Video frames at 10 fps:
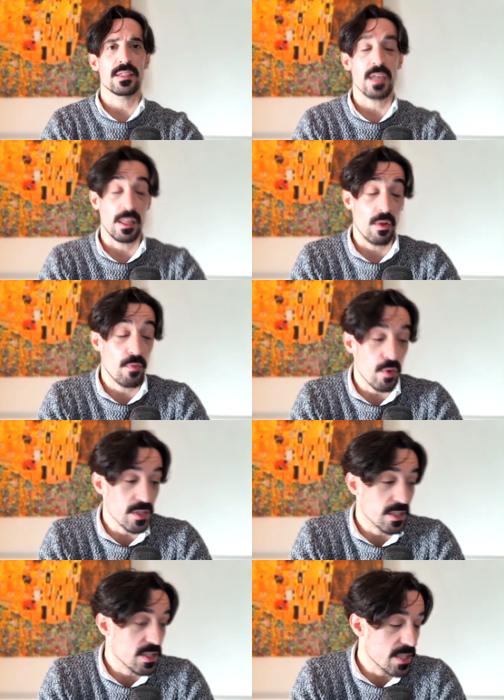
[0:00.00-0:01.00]
and of
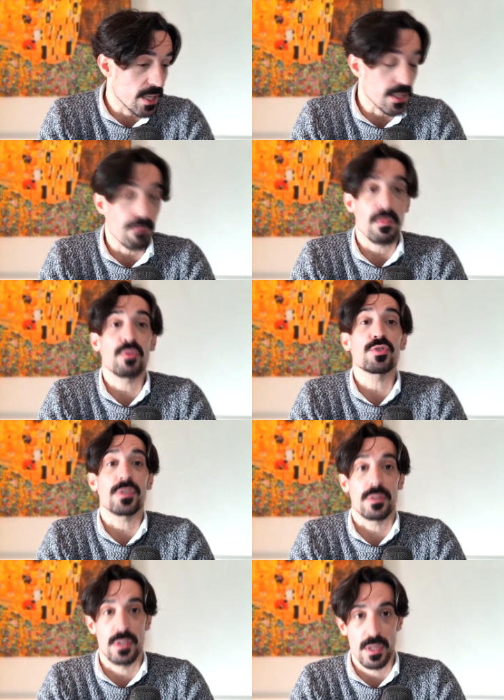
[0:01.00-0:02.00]
course understand the
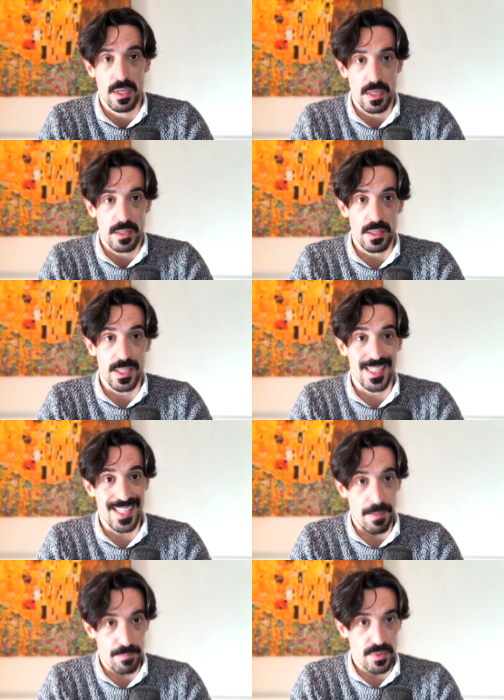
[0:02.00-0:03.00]
motion, the
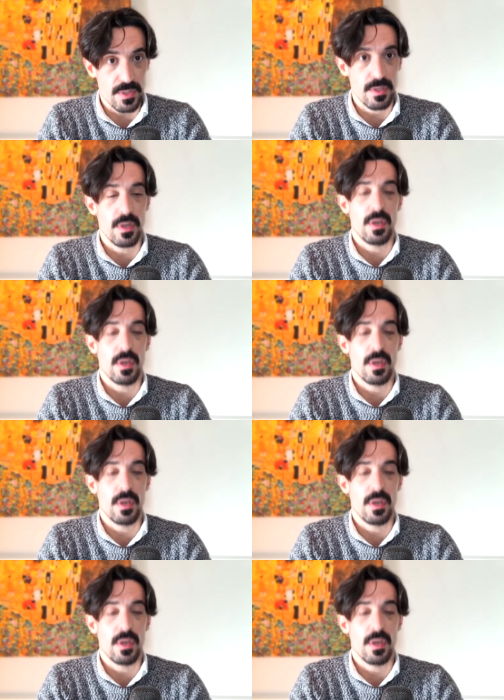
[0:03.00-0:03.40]
steps.